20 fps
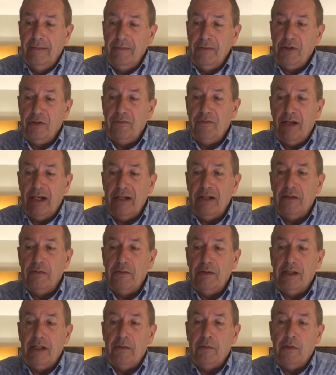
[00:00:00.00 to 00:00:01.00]
So find out
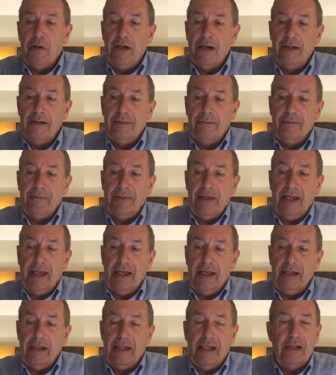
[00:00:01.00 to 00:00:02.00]
what they want
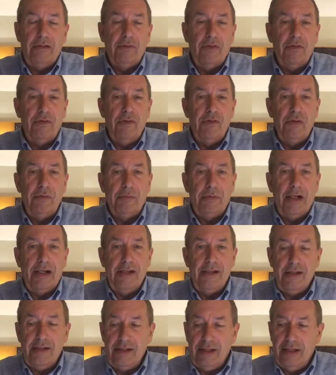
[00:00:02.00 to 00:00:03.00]
and then review the
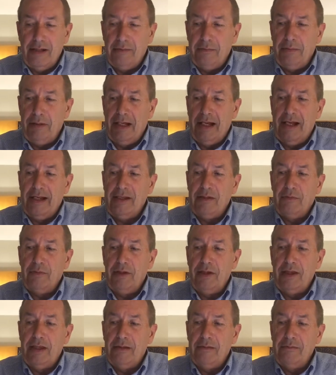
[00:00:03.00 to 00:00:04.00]
prices and the plans
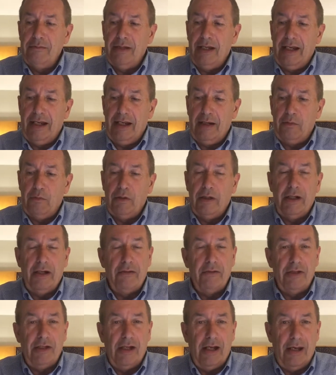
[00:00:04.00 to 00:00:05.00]
with them and work
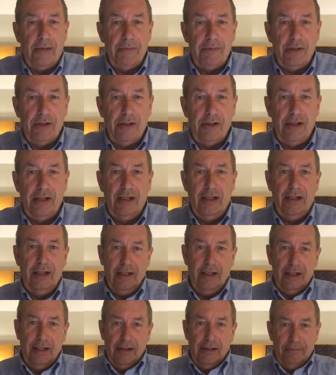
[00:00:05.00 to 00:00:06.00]
out the options.
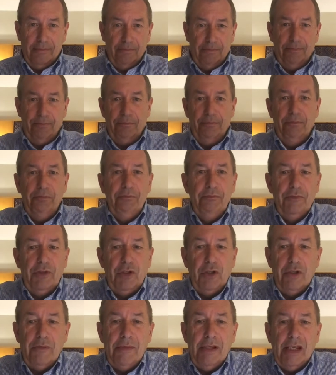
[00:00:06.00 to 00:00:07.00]

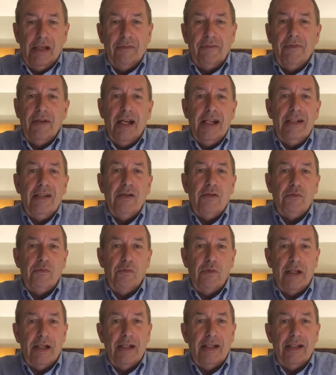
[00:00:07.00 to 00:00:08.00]
And find out
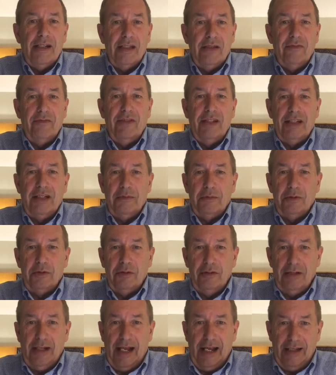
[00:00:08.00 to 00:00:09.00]
what is
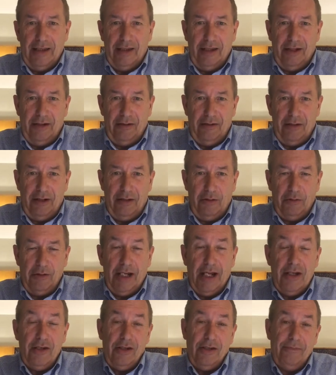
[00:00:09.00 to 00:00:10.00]
available at their
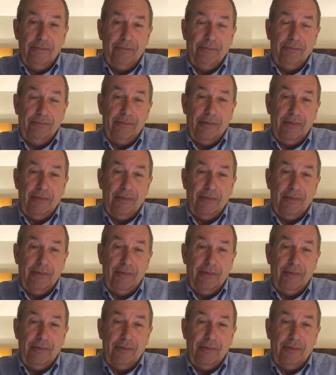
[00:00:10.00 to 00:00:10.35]
location.